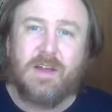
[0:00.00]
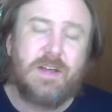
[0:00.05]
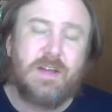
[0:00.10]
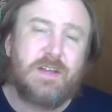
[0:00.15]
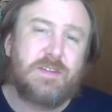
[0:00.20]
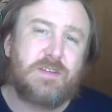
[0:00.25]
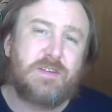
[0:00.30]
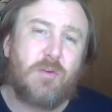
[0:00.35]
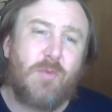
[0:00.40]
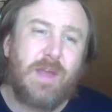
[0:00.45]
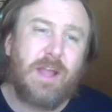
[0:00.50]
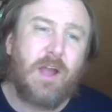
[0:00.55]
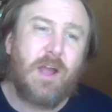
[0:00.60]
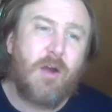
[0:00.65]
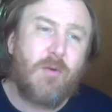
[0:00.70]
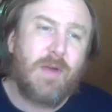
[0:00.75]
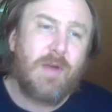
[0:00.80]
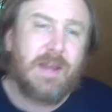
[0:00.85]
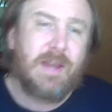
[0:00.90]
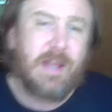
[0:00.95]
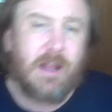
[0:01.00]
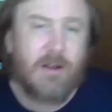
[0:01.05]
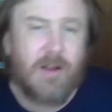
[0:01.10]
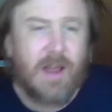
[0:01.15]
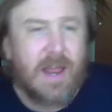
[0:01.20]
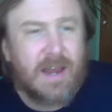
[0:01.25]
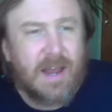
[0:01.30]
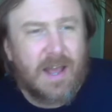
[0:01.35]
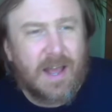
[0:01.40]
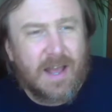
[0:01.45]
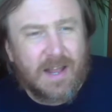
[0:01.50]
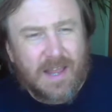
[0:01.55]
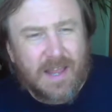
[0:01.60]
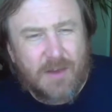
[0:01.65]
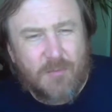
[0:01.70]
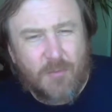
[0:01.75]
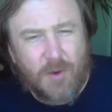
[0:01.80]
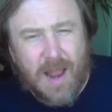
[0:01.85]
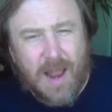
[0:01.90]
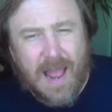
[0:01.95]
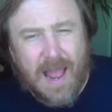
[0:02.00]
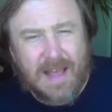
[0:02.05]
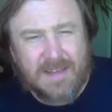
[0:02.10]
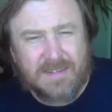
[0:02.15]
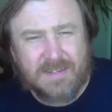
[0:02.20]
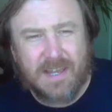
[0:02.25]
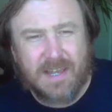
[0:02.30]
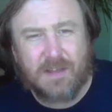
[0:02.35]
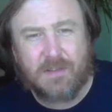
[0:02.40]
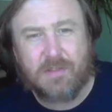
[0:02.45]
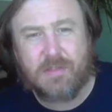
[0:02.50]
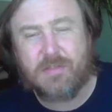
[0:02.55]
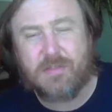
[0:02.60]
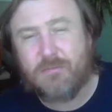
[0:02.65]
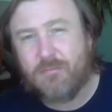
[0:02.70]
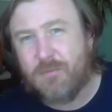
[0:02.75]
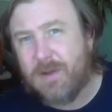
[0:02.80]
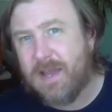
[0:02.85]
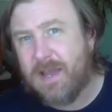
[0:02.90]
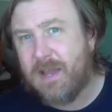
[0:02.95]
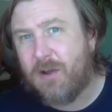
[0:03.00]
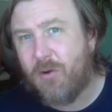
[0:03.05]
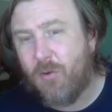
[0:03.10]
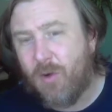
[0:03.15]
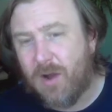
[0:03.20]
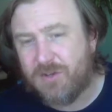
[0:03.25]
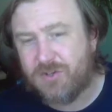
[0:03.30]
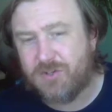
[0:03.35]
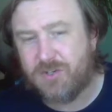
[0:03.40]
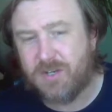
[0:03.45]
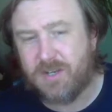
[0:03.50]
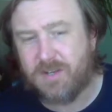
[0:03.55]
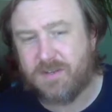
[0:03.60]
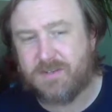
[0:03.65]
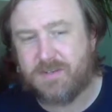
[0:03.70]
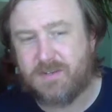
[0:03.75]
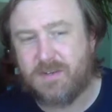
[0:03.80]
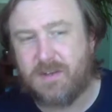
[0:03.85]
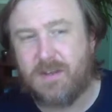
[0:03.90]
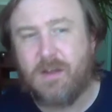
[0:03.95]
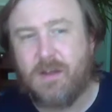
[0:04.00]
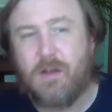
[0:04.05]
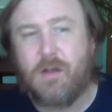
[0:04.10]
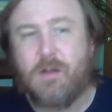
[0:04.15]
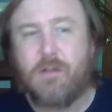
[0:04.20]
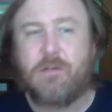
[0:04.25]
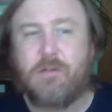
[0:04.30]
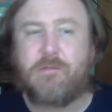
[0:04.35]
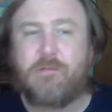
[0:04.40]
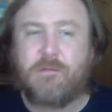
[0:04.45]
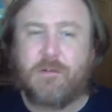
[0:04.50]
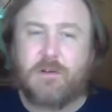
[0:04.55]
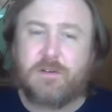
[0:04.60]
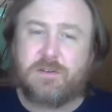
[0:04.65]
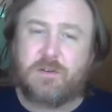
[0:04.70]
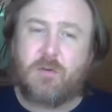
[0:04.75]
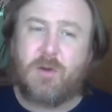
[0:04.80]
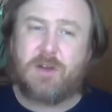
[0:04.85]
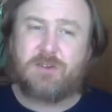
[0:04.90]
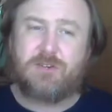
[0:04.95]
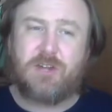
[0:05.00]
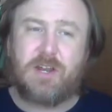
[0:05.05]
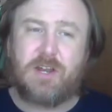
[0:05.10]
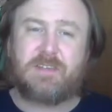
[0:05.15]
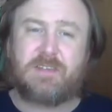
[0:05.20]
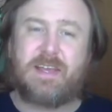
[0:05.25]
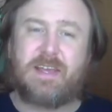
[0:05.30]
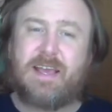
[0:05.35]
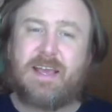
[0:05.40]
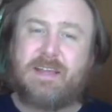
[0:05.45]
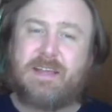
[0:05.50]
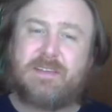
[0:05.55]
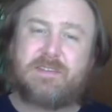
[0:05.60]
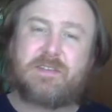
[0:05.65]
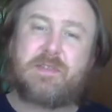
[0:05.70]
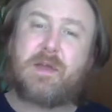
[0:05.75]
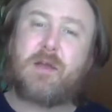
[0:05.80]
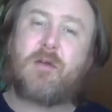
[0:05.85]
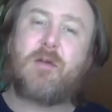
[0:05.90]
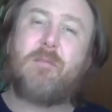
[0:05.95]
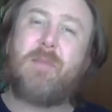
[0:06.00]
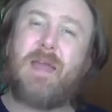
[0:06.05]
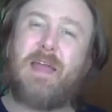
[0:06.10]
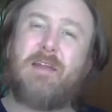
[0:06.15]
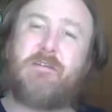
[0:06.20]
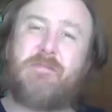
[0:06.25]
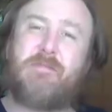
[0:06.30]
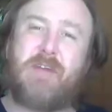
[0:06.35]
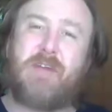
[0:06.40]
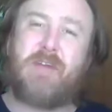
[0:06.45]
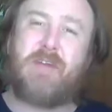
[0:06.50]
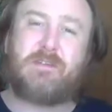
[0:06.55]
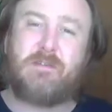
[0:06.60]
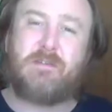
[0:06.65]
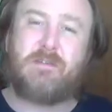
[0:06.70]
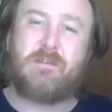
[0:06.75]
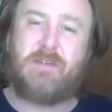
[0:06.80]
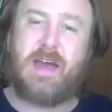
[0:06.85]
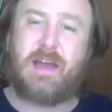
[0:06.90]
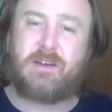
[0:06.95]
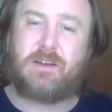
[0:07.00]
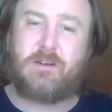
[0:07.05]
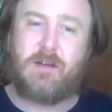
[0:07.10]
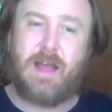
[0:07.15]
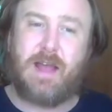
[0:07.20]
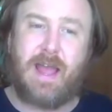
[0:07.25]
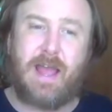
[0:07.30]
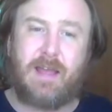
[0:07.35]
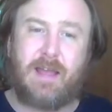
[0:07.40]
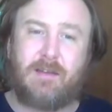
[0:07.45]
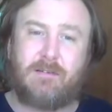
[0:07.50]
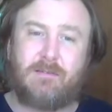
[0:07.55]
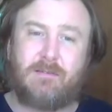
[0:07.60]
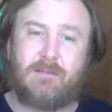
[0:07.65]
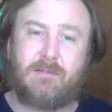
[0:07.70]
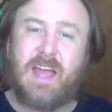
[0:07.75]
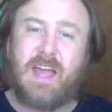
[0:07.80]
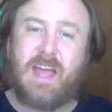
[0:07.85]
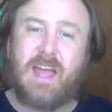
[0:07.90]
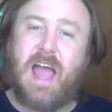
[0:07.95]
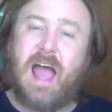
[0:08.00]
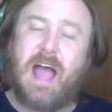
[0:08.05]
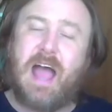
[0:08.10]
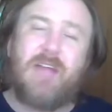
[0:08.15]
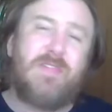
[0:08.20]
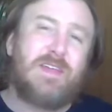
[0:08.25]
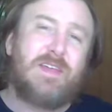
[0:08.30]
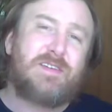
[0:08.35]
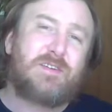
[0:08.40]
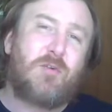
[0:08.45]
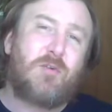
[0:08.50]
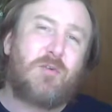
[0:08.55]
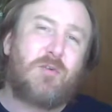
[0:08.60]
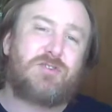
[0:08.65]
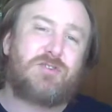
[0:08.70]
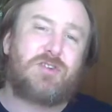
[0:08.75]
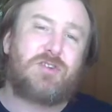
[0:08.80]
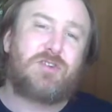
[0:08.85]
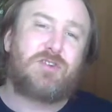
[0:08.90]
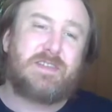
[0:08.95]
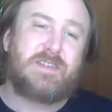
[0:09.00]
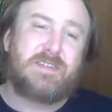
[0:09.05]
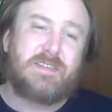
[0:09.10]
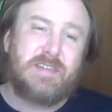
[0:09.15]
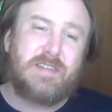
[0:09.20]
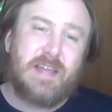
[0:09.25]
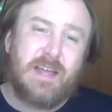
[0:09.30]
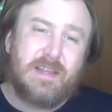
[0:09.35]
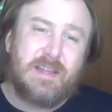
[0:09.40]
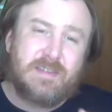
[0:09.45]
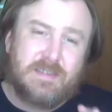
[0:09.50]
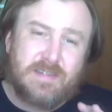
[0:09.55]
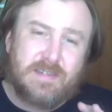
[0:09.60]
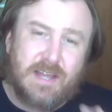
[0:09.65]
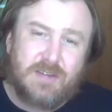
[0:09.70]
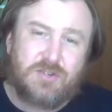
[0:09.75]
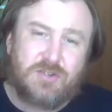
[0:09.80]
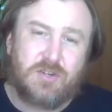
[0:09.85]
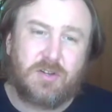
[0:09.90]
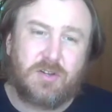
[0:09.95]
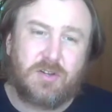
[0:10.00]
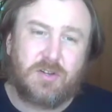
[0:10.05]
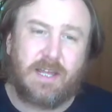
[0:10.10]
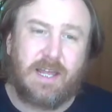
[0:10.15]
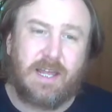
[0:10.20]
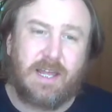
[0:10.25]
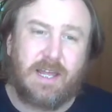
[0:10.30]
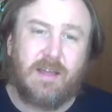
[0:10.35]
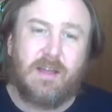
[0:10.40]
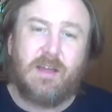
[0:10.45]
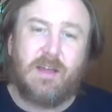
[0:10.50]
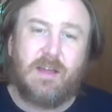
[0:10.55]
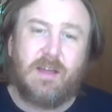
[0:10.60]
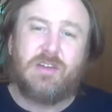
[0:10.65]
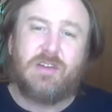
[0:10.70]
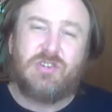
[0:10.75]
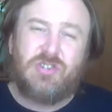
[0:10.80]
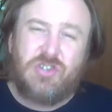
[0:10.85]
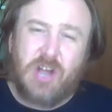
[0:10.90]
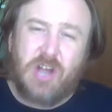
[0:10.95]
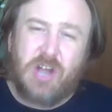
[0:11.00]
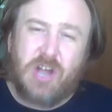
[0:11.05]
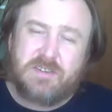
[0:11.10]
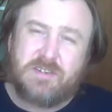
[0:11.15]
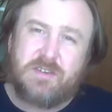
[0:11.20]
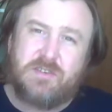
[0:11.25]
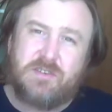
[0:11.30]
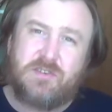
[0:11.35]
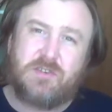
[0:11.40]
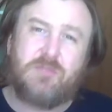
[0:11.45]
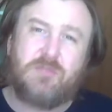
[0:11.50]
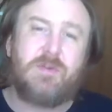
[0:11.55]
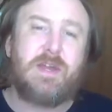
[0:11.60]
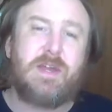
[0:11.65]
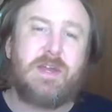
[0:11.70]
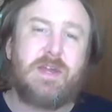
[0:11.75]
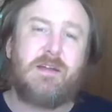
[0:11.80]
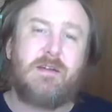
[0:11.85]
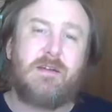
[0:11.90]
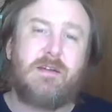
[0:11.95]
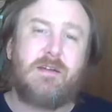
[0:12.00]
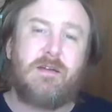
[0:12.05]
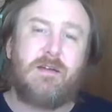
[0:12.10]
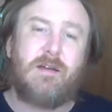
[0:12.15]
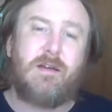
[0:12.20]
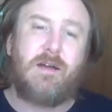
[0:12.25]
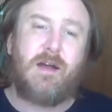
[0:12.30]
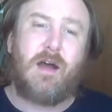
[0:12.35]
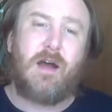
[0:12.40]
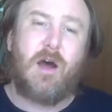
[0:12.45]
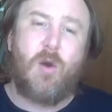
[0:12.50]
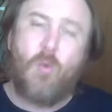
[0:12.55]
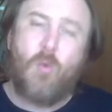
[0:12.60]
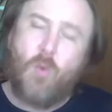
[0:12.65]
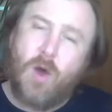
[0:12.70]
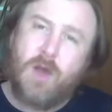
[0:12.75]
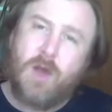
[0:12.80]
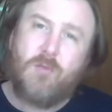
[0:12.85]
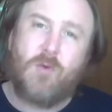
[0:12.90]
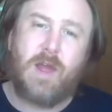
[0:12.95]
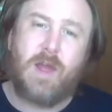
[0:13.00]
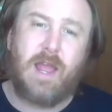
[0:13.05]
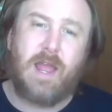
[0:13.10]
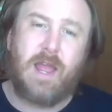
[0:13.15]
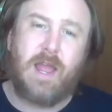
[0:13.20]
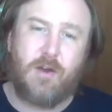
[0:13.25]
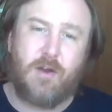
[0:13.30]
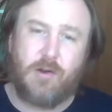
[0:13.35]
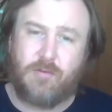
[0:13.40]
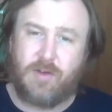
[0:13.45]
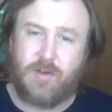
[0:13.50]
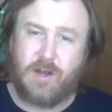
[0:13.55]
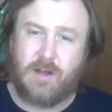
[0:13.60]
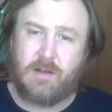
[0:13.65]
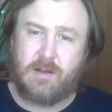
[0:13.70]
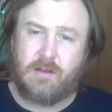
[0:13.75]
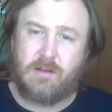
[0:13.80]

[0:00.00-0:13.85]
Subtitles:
So we go in here, and again, we're asking 3 questions. The first question is there a main effect of factor A? And this question is essentially just doing a one-way ANOVA